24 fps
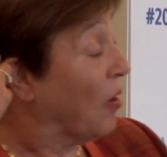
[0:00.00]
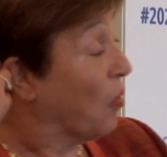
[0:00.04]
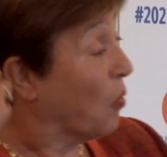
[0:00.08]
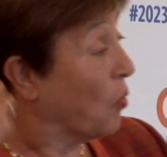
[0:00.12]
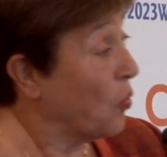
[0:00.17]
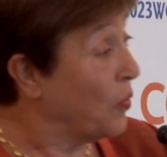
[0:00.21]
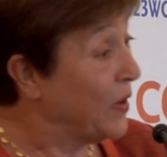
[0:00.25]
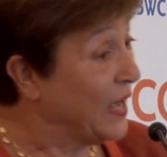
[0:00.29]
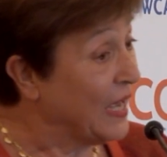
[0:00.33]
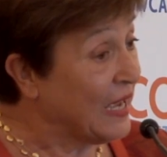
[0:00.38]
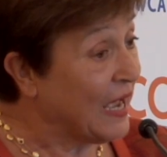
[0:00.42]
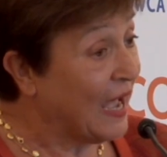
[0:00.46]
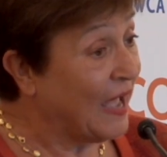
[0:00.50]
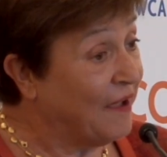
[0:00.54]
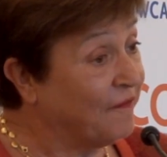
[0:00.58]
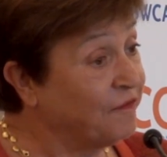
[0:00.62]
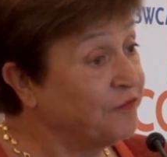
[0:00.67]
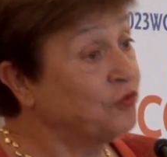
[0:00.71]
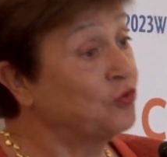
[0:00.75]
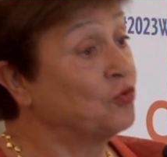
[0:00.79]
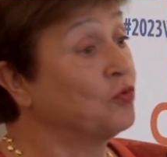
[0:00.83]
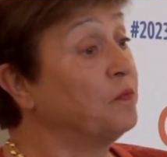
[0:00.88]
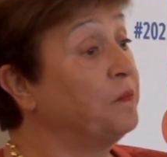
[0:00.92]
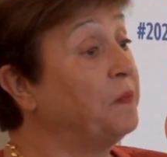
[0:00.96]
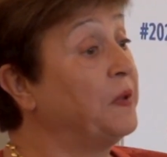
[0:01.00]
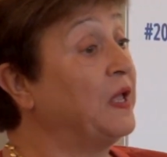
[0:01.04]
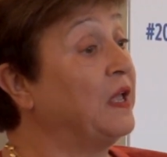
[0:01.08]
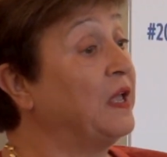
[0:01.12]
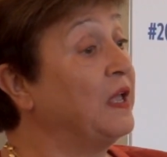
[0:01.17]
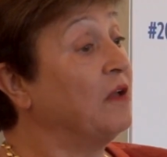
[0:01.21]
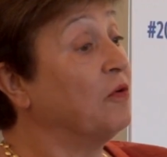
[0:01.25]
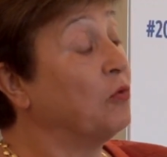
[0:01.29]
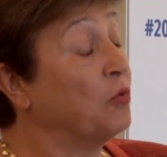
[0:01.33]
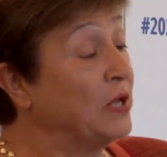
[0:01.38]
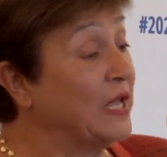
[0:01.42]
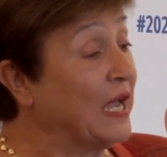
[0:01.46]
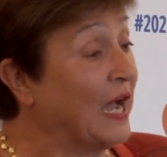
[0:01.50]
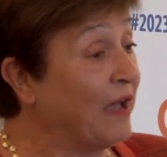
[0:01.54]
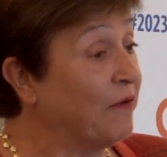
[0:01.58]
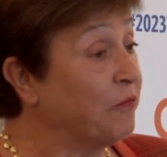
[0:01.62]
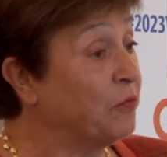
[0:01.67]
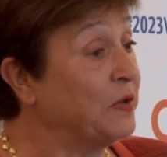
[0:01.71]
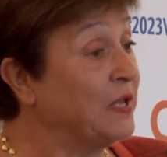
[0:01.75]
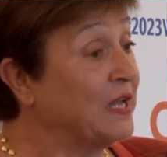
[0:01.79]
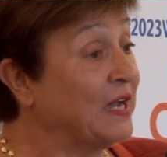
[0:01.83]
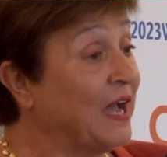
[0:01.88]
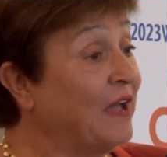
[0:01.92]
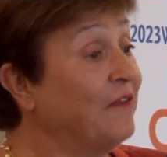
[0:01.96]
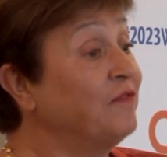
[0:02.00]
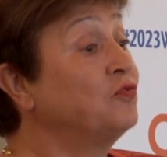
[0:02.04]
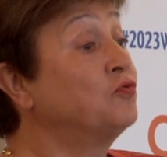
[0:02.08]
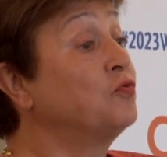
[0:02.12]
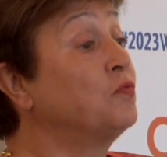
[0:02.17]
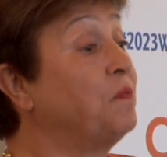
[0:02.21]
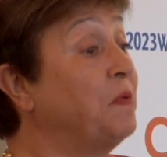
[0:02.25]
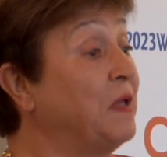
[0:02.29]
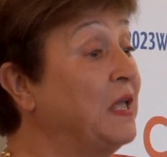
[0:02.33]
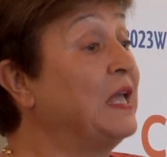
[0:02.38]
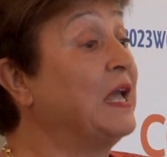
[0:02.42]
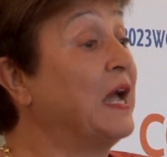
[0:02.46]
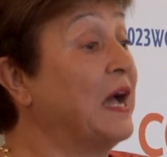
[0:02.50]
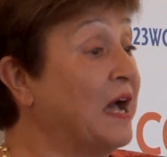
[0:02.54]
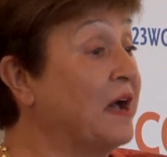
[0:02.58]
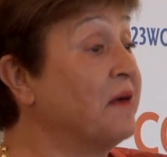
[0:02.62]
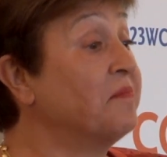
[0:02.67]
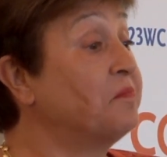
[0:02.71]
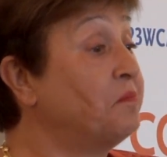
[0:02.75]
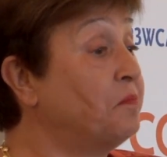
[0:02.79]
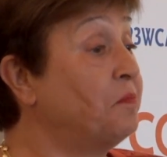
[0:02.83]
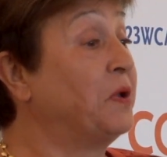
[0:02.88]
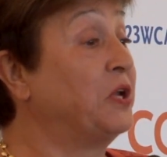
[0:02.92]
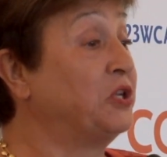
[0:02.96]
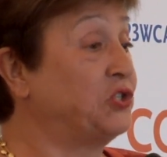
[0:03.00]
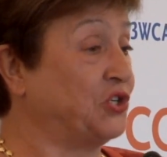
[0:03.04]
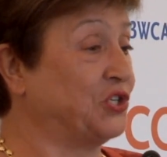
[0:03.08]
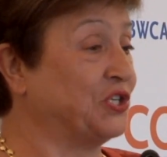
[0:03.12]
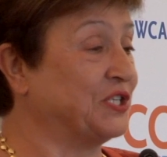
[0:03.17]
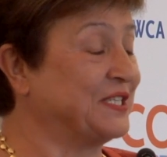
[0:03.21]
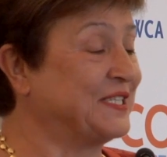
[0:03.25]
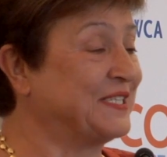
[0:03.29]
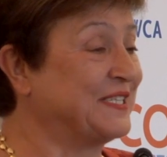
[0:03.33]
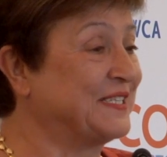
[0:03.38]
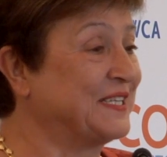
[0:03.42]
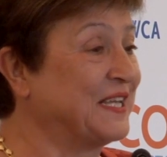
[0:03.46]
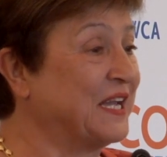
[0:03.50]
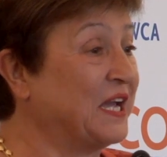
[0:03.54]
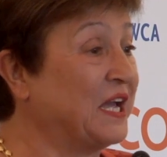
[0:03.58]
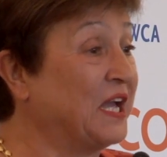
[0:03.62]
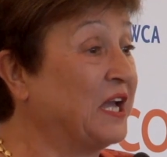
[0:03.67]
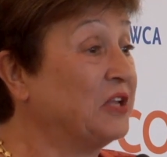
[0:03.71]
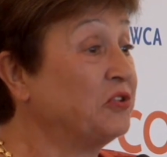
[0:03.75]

We have to be ambitious